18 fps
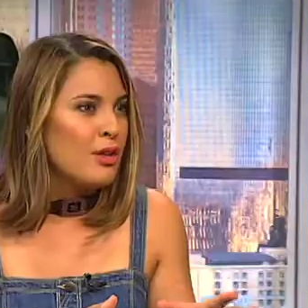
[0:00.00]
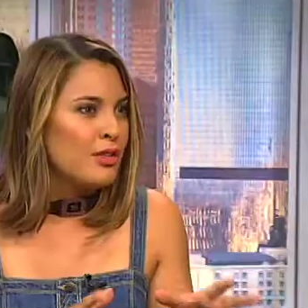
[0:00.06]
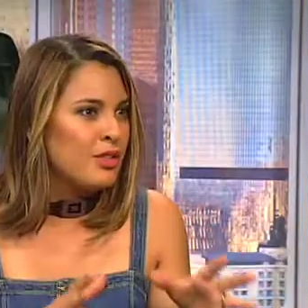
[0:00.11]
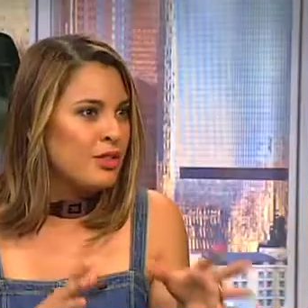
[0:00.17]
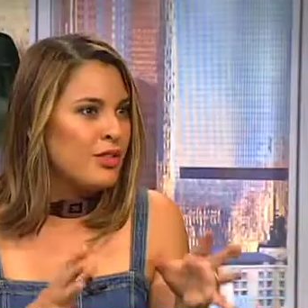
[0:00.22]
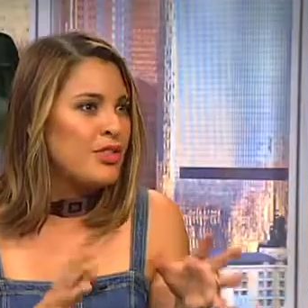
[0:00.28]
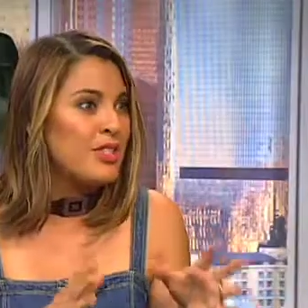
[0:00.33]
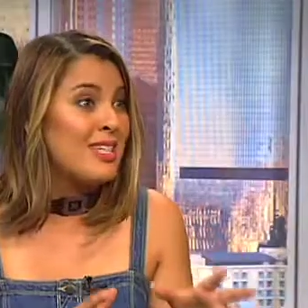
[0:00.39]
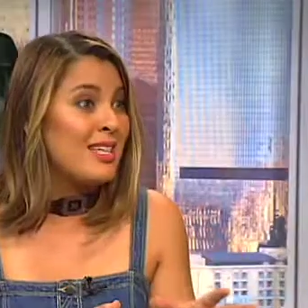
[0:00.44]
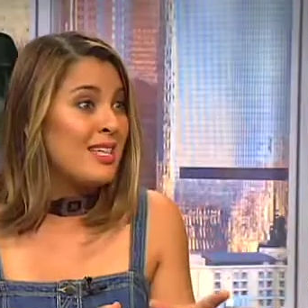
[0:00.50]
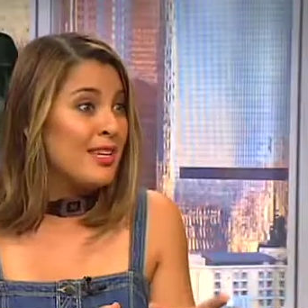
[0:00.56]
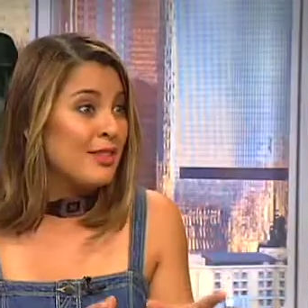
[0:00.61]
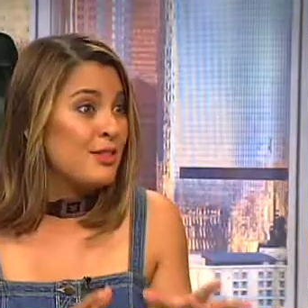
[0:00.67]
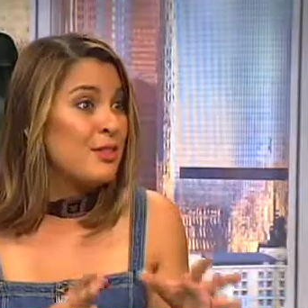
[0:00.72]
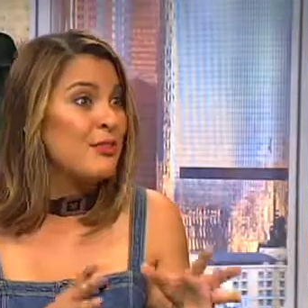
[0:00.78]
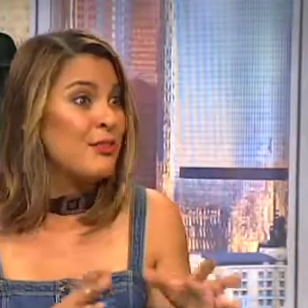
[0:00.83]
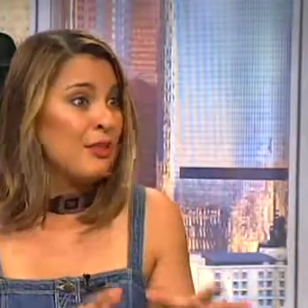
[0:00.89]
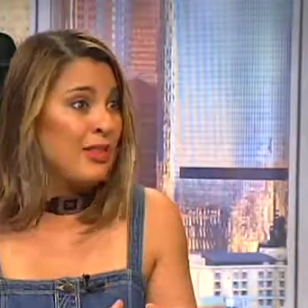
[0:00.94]
to see
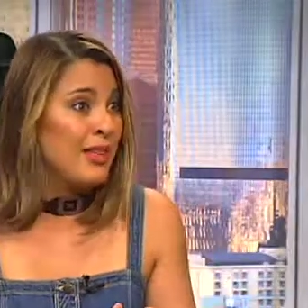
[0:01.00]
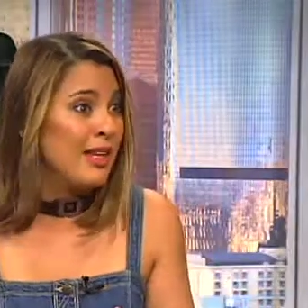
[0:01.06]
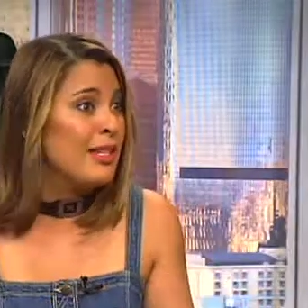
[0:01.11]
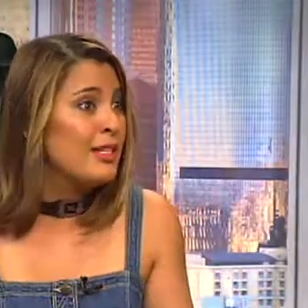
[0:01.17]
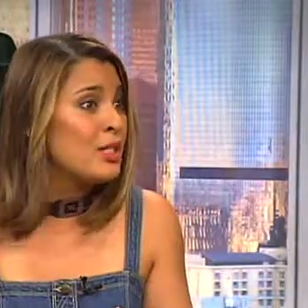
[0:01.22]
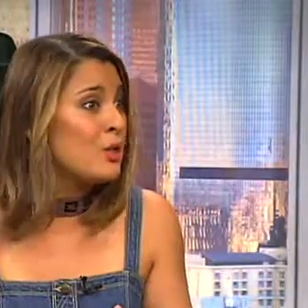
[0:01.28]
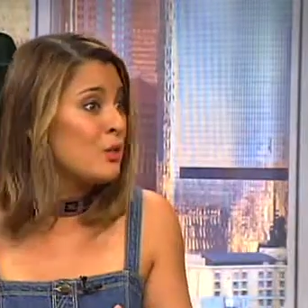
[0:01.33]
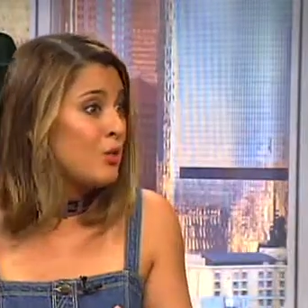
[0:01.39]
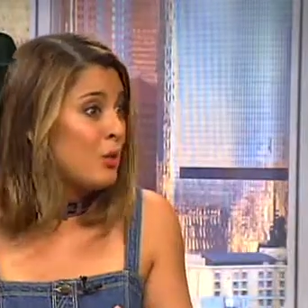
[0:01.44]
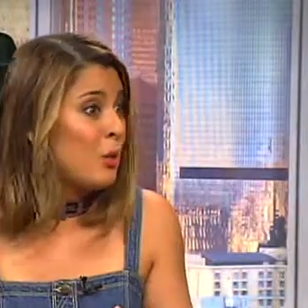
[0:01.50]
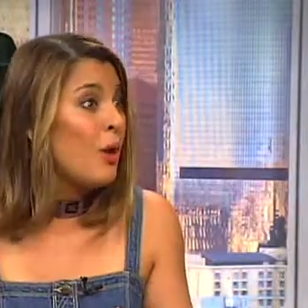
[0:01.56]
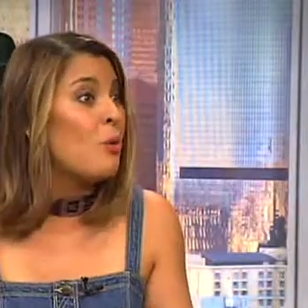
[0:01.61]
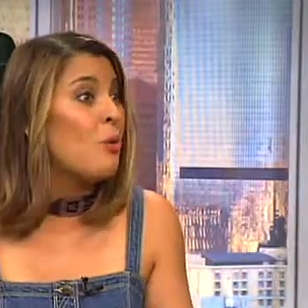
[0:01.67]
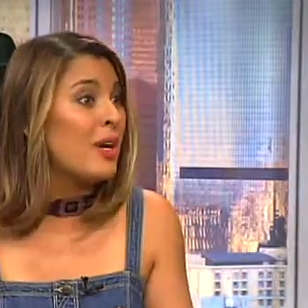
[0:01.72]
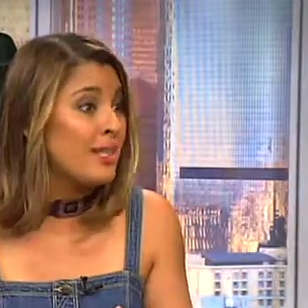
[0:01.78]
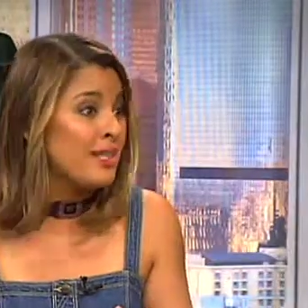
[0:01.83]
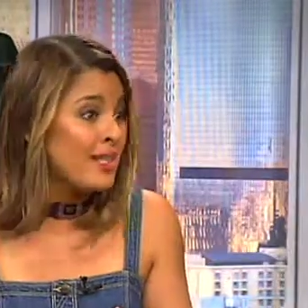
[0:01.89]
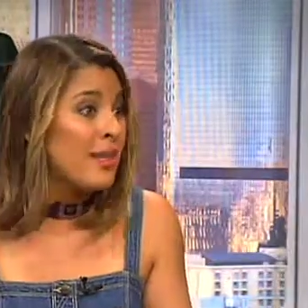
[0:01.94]
and to relate to. So I
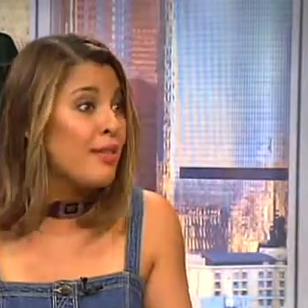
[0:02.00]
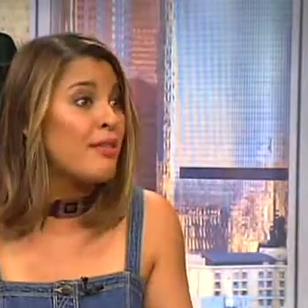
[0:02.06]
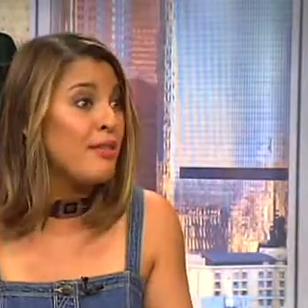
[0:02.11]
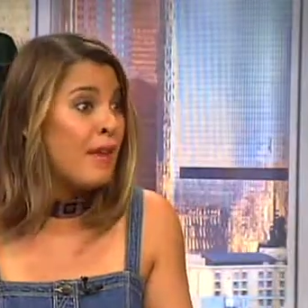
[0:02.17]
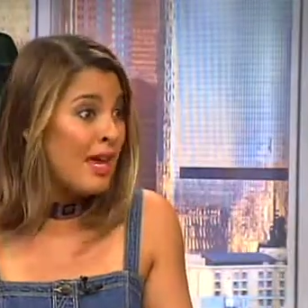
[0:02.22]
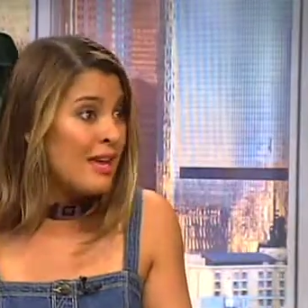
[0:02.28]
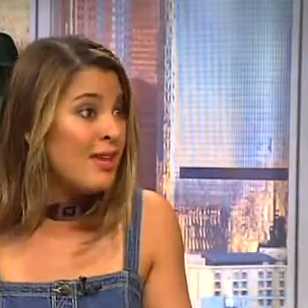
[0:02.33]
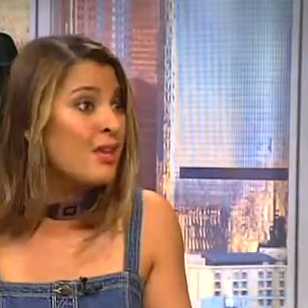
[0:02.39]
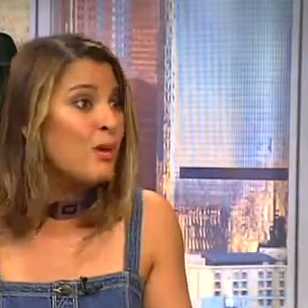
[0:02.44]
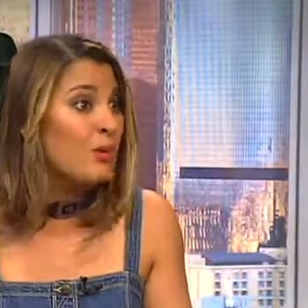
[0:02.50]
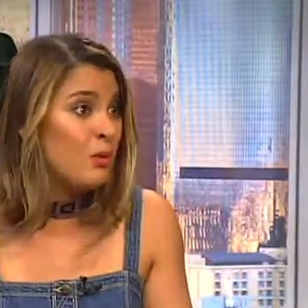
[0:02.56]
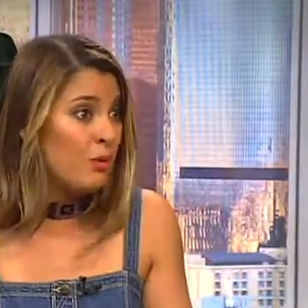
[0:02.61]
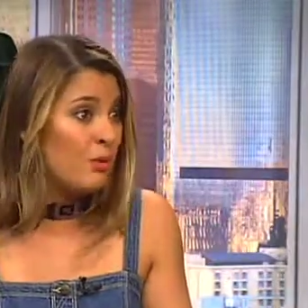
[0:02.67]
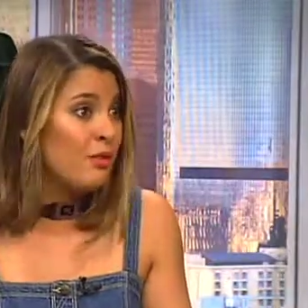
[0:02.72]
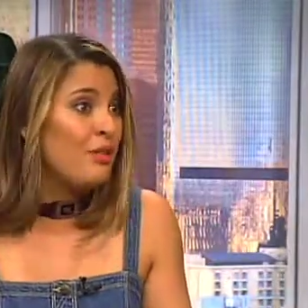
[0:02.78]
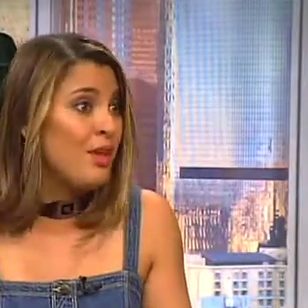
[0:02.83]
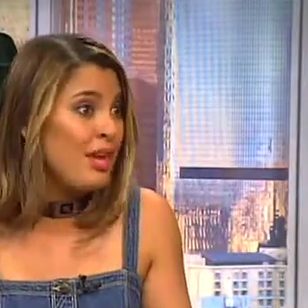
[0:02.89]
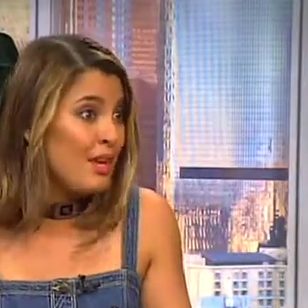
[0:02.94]
want to say thank you.
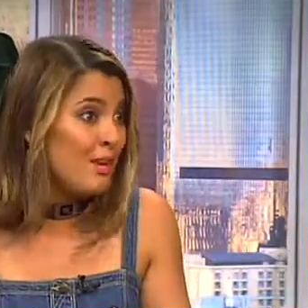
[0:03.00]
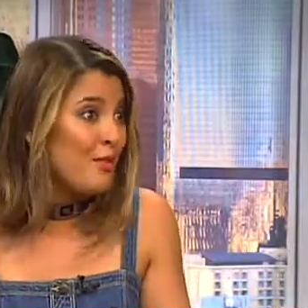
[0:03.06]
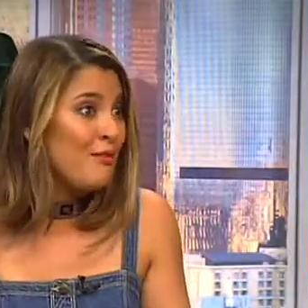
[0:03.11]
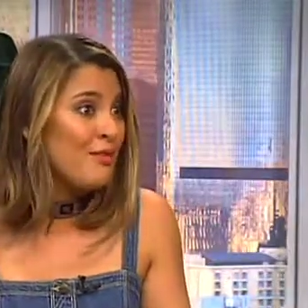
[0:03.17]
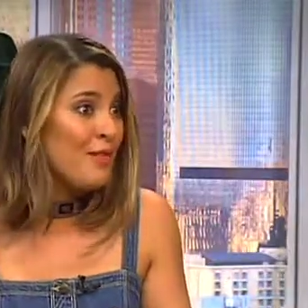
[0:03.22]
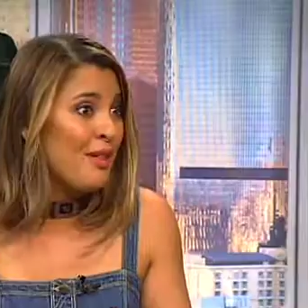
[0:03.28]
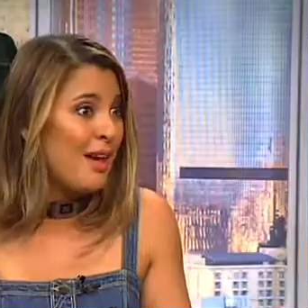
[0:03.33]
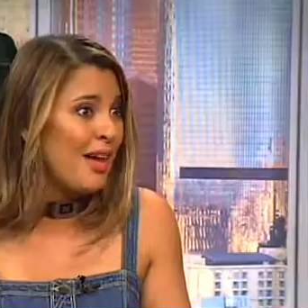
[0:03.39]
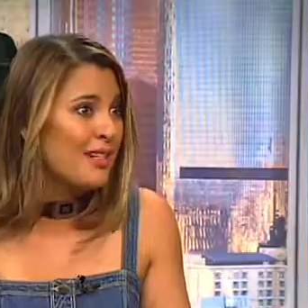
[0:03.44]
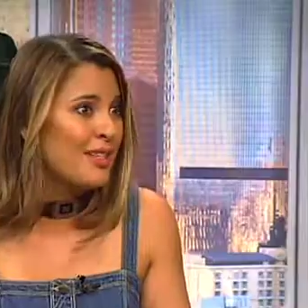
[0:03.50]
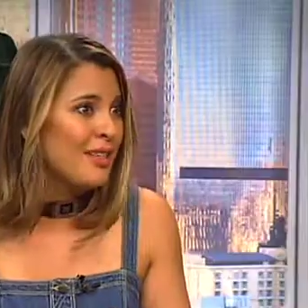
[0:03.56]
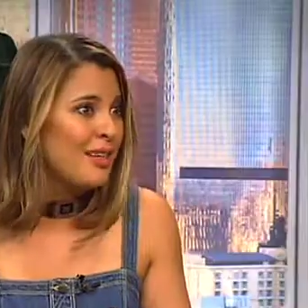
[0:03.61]
Thank you for that.